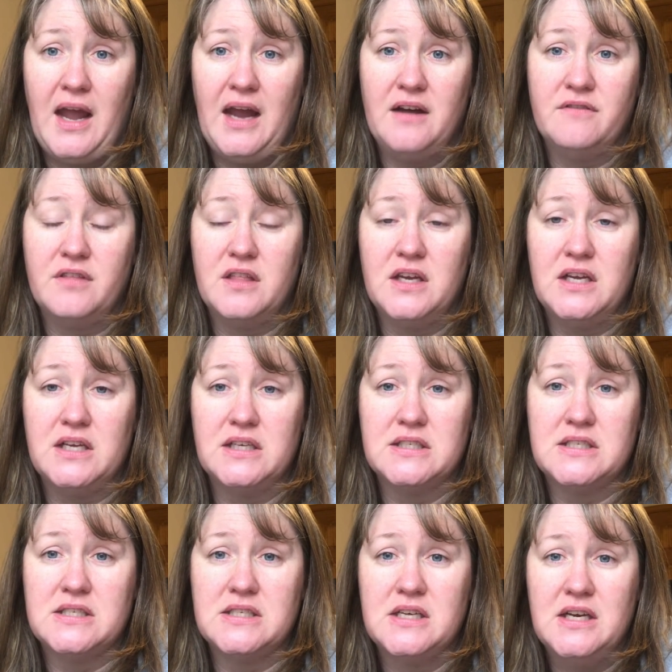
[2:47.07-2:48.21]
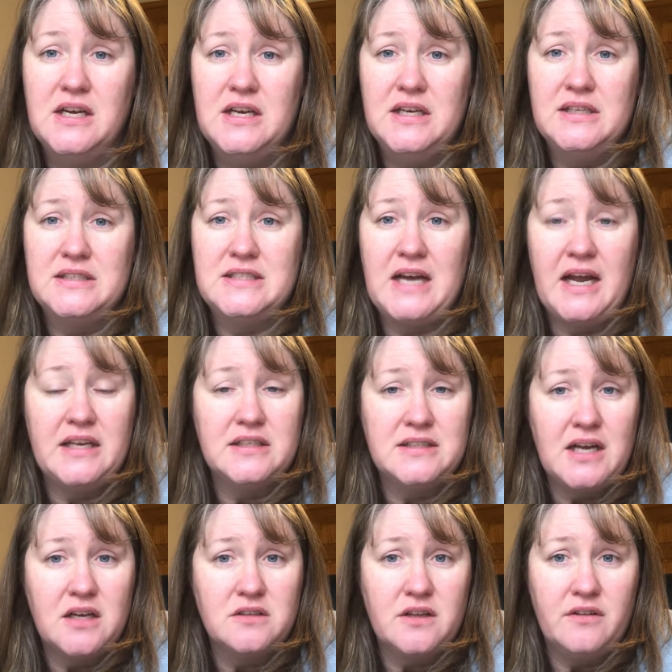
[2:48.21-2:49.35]
have things
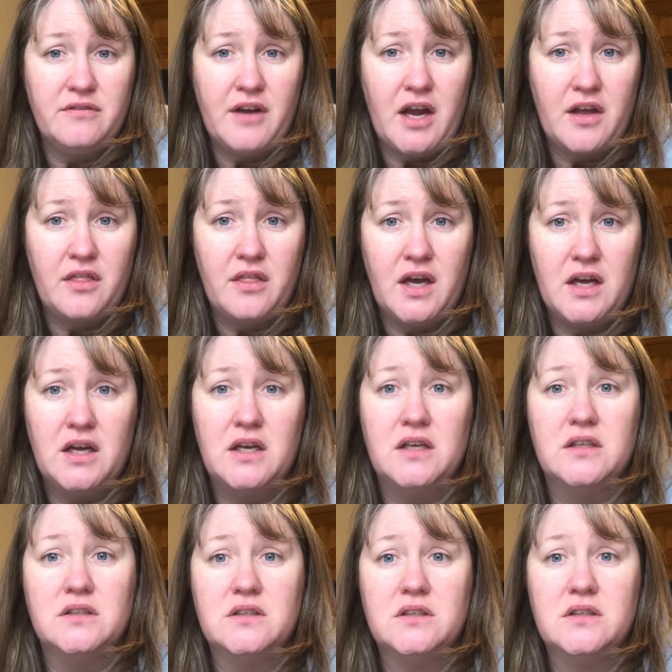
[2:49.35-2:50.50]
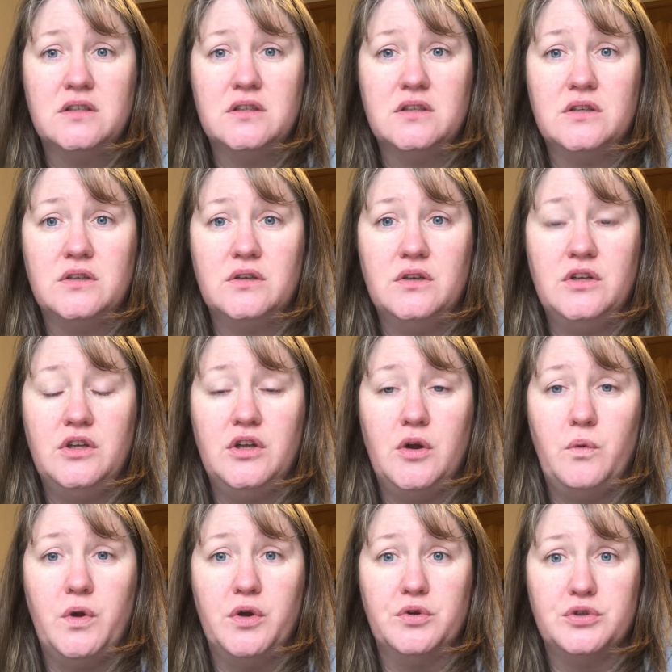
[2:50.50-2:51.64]
tightened down to the fact that,
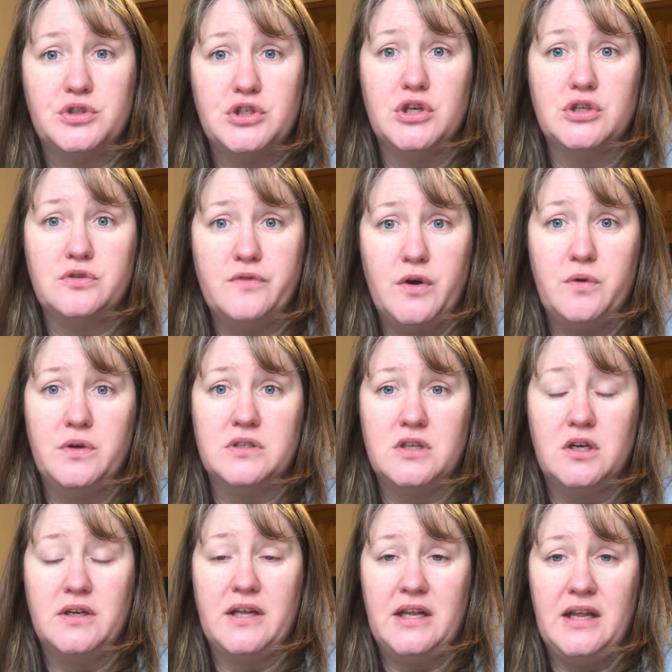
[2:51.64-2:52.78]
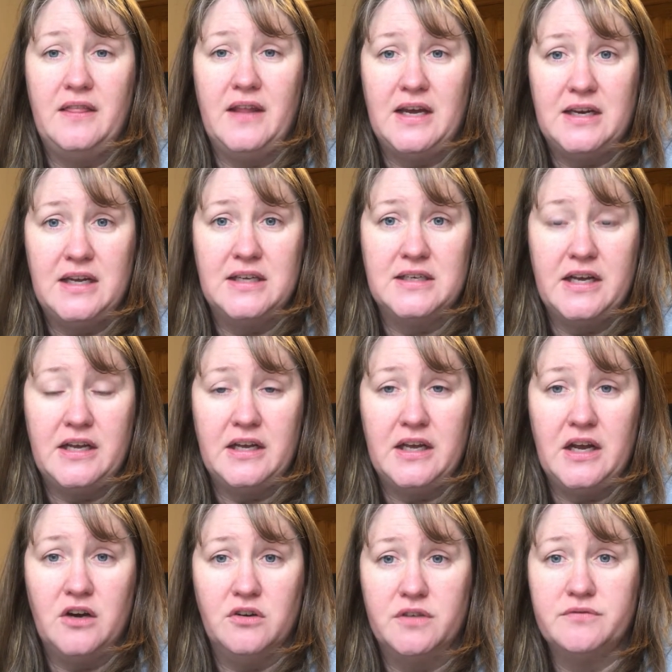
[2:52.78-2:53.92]
we are just focused on getting that debt taken
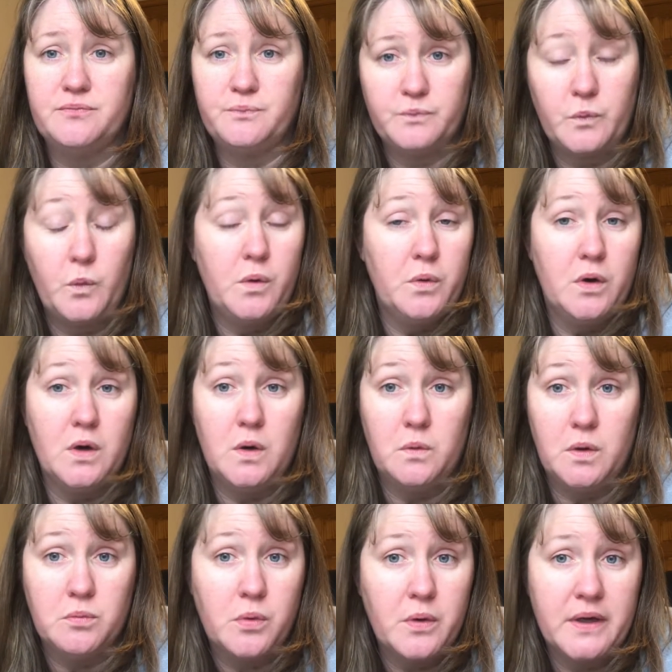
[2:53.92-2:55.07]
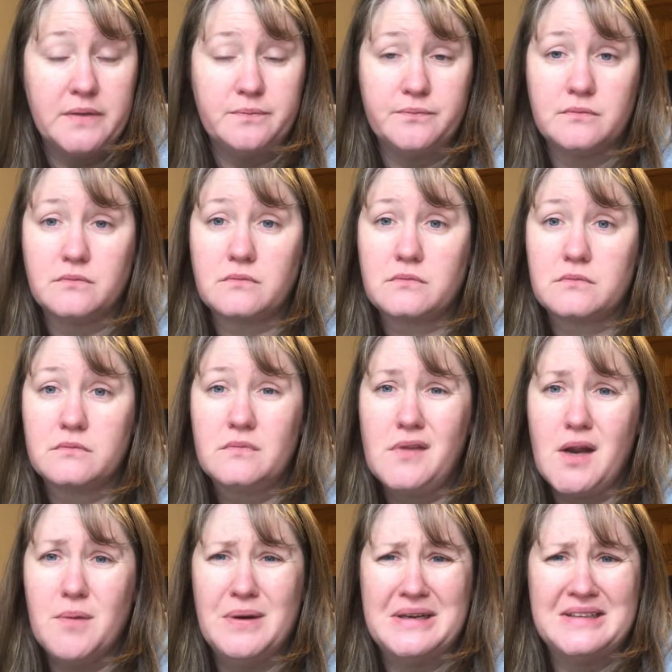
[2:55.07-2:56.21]
care of. We were at one point,
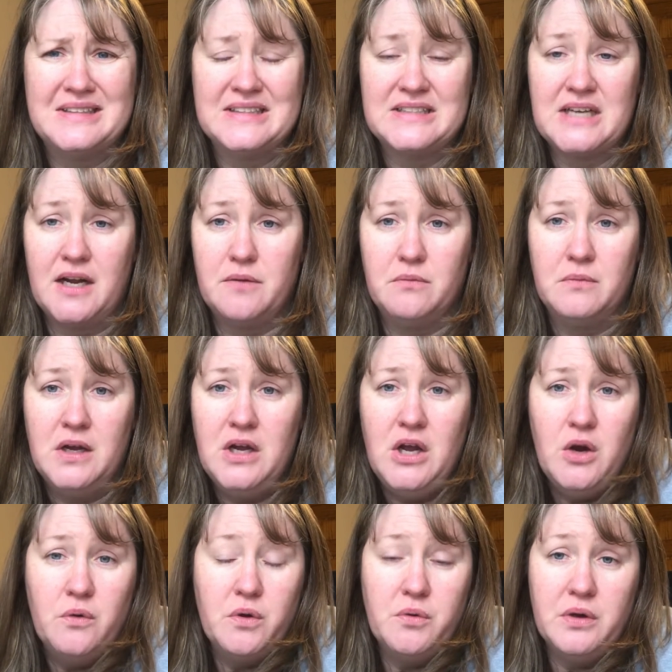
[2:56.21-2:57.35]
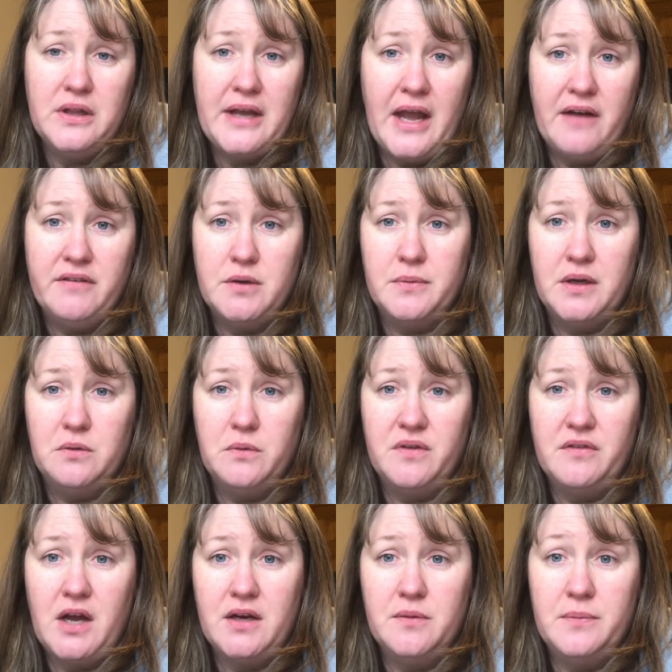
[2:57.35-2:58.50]
but at this time, we really haven't been.
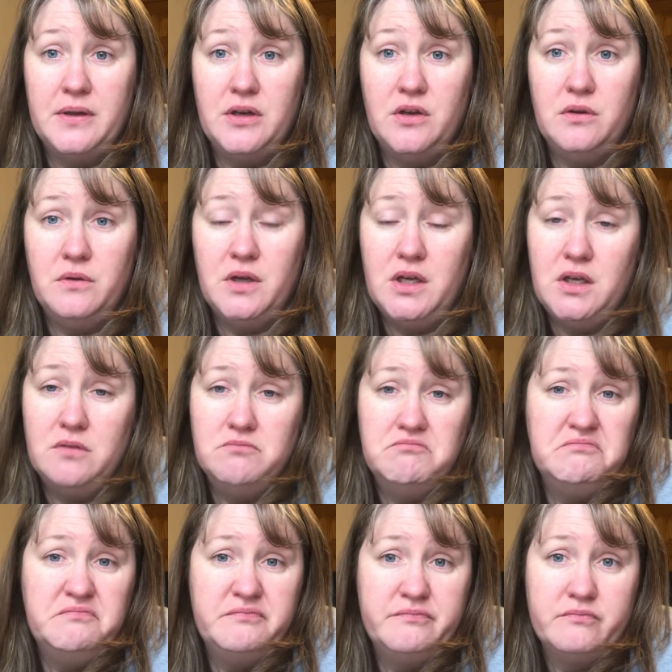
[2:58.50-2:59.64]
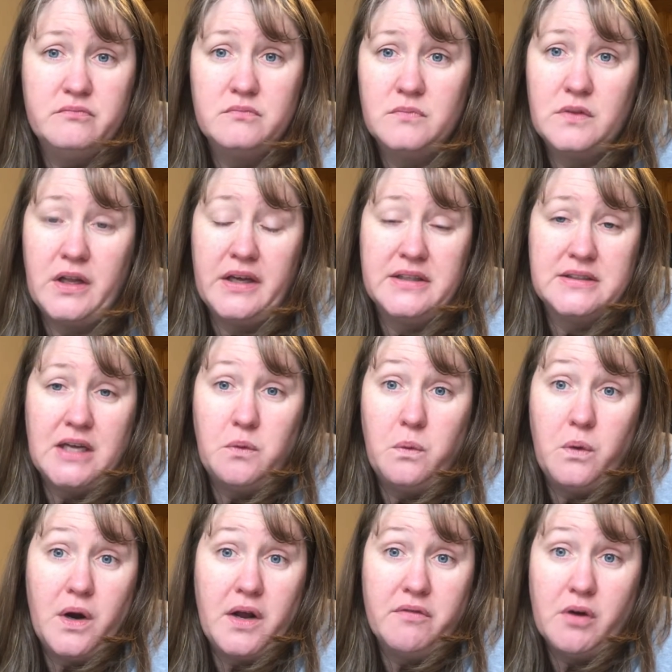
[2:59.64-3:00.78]
We've kind of been doing, like I said,
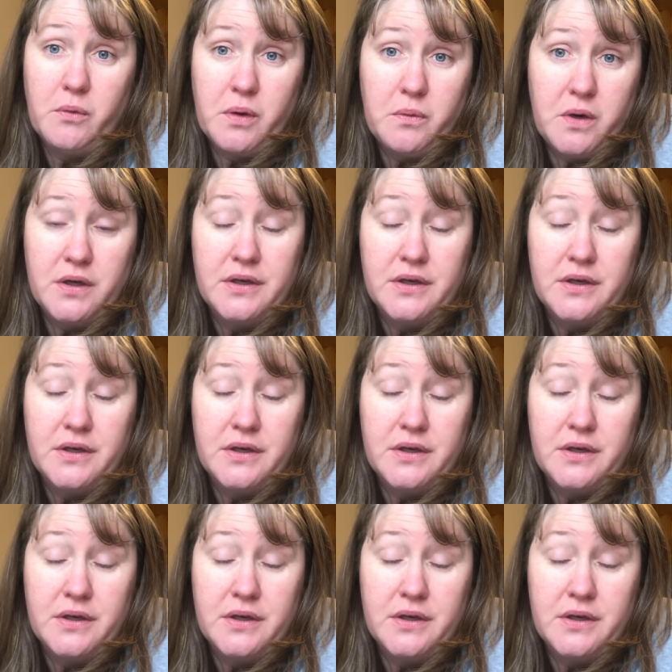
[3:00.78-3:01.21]
whatever we